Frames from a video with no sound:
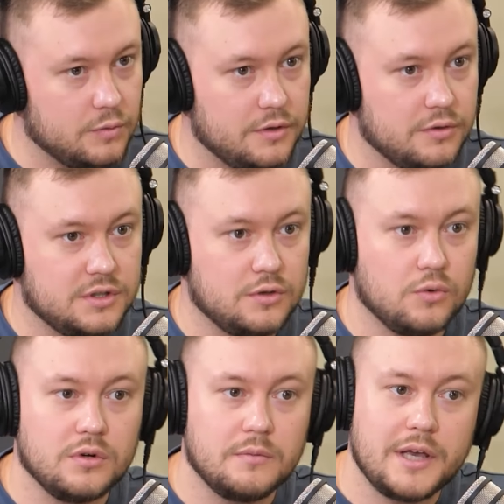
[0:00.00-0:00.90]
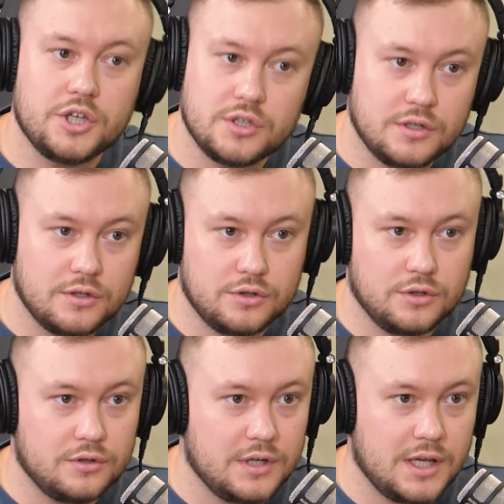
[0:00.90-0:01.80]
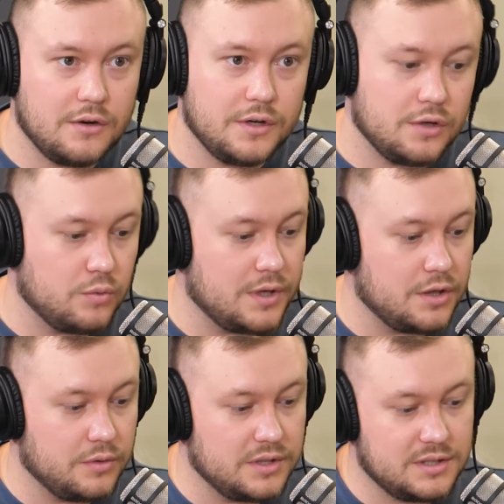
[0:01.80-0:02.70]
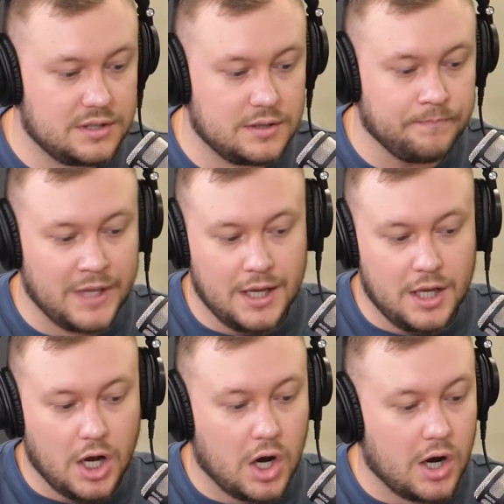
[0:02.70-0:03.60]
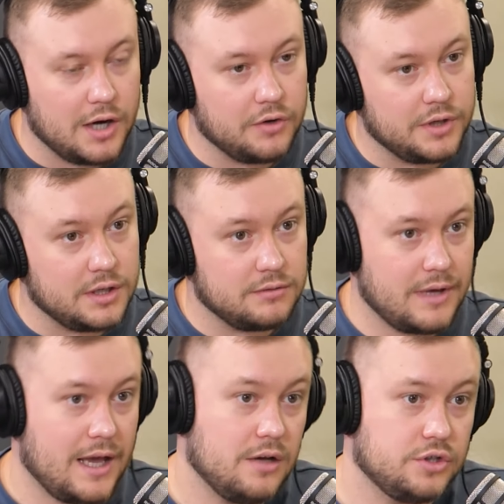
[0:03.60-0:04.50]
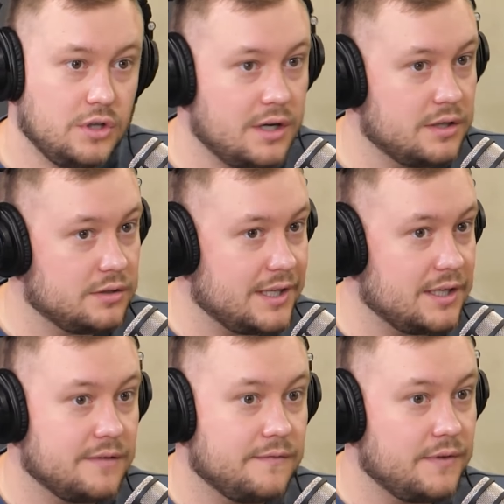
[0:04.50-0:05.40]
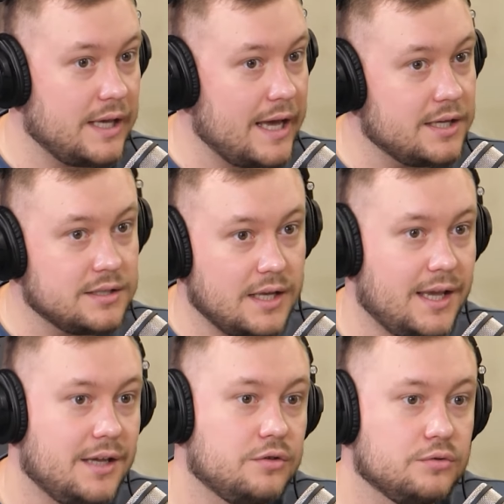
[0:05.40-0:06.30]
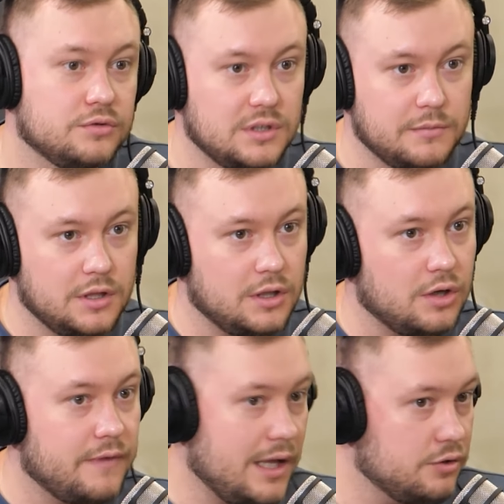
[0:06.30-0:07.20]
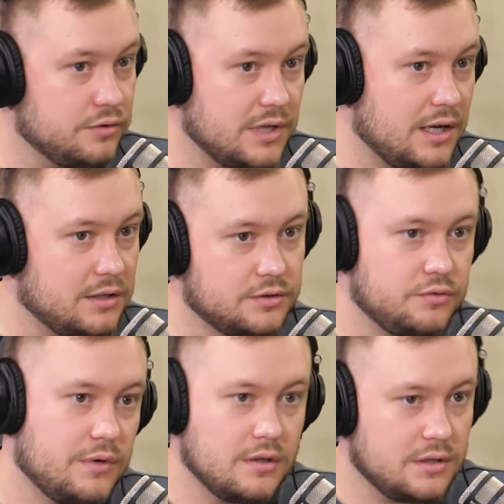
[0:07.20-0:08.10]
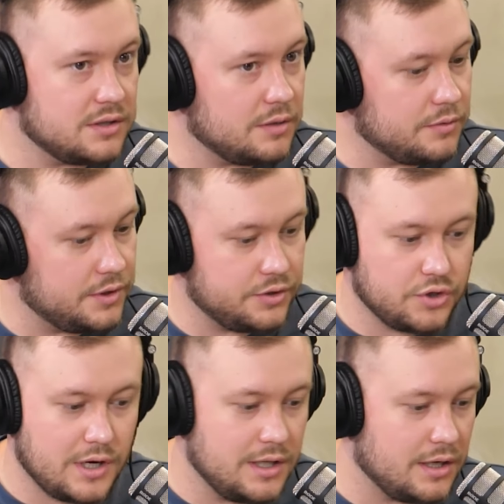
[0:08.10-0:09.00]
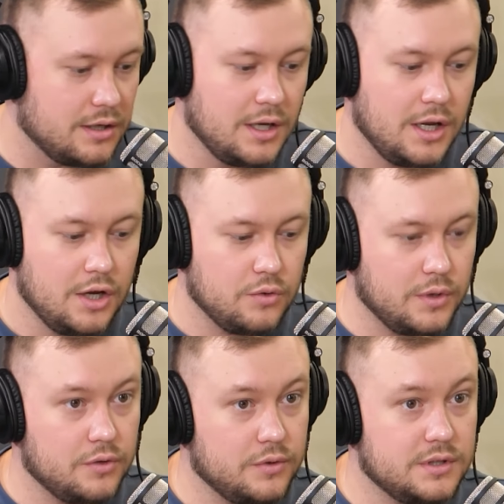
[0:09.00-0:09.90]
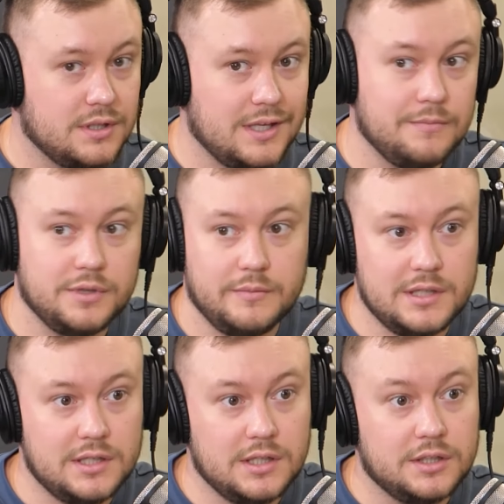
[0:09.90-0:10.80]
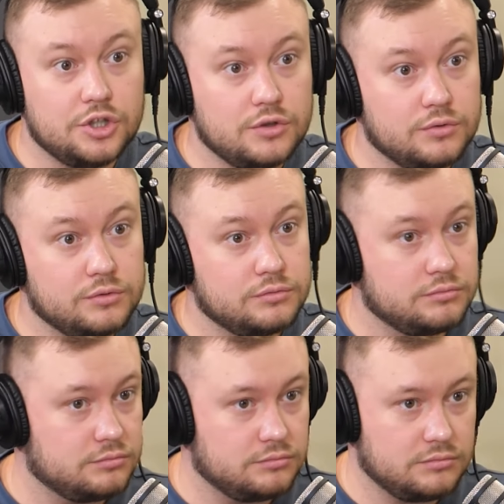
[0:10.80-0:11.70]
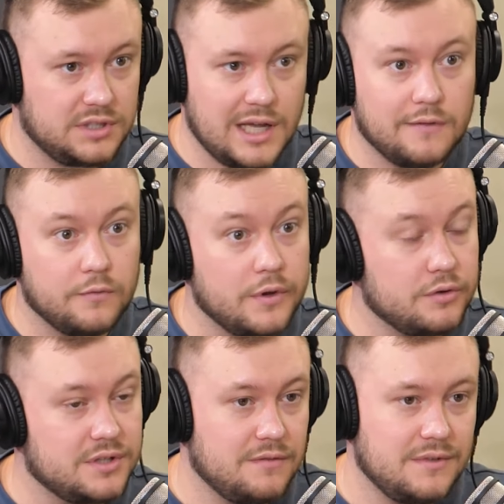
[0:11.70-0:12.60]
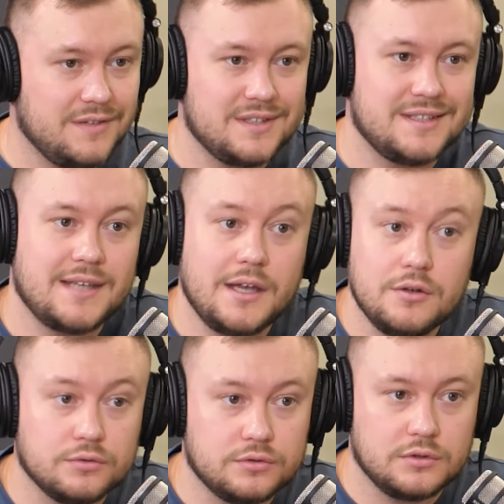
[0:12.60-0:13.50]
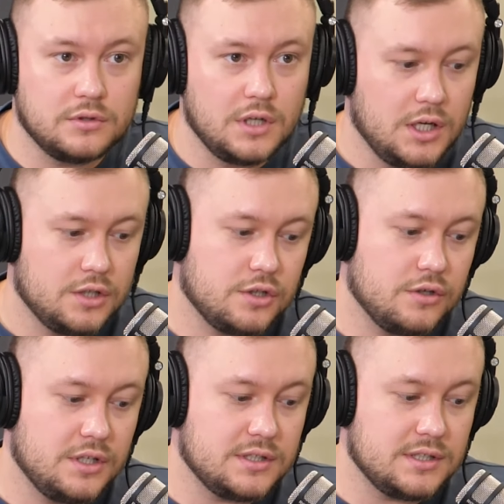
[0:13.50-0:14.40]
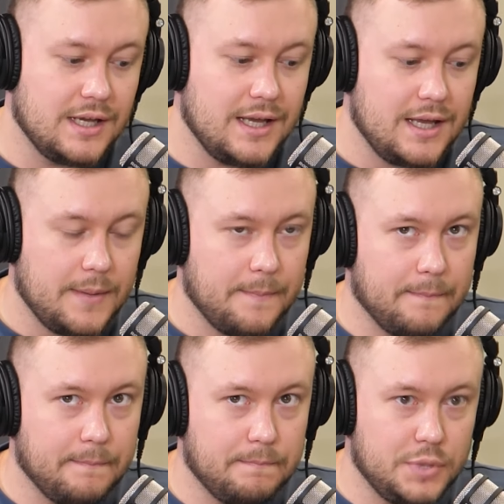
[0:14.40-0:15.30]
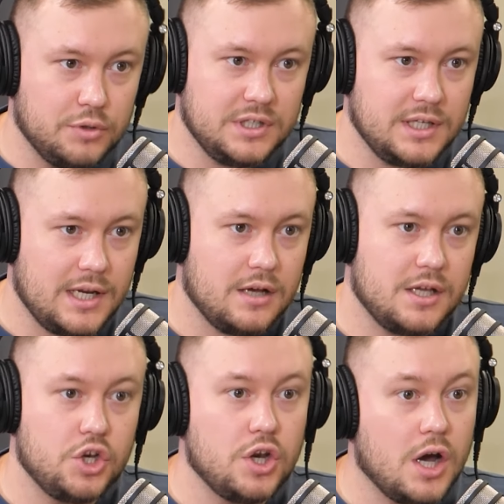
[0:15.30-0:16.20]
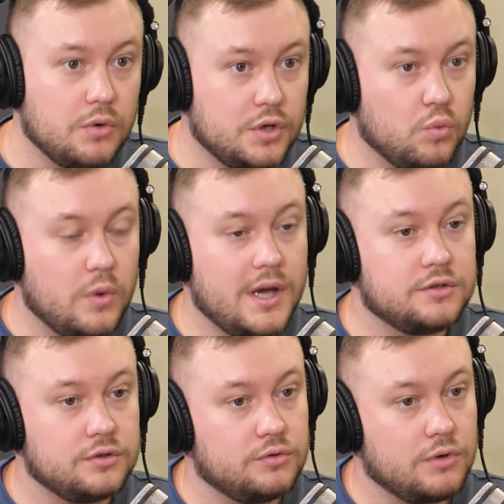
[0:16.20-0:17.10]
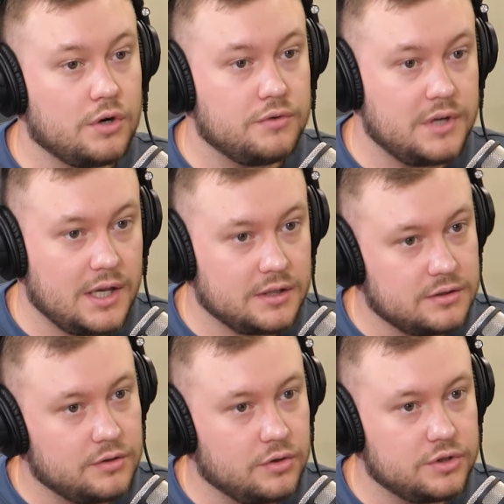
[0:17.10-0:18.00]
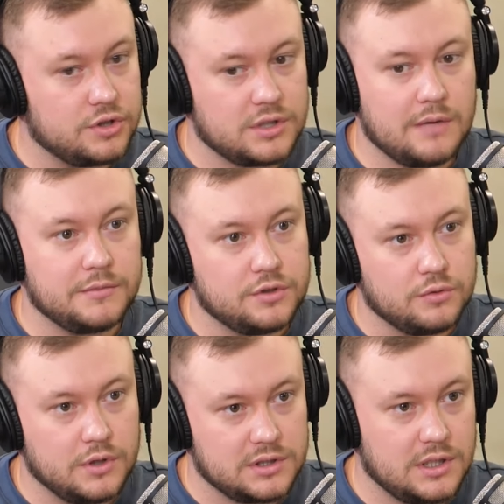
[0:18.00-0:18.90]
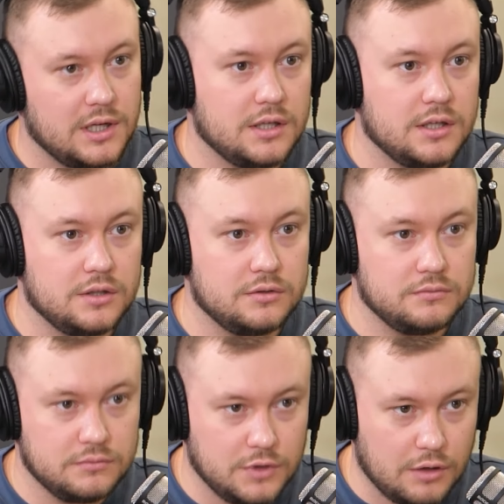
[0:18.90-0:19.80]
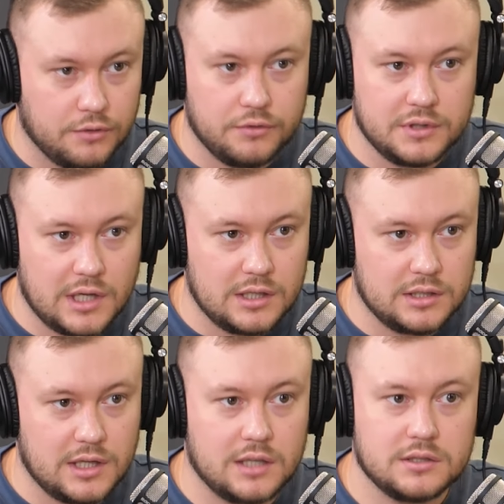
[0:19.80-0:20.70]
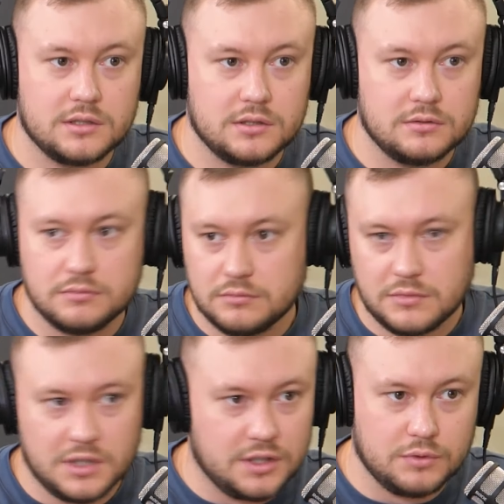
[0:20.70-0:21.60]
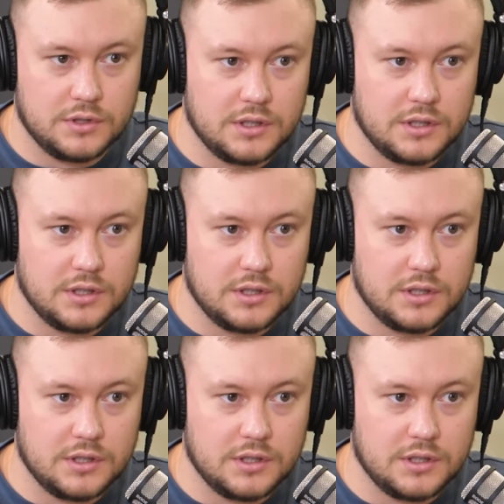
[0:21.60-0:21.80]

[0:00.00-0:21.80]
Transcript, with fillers: whether it's an automation in a certain area, whether it's hiring outside and getting a V A to handle some of the low value tasks rather than someone in Australia, whether it's implementing additional staff, whether it's even if it's sales. So it's building it out and knowing where to grow next, not just coming to work today and going through your daily tasks and it is what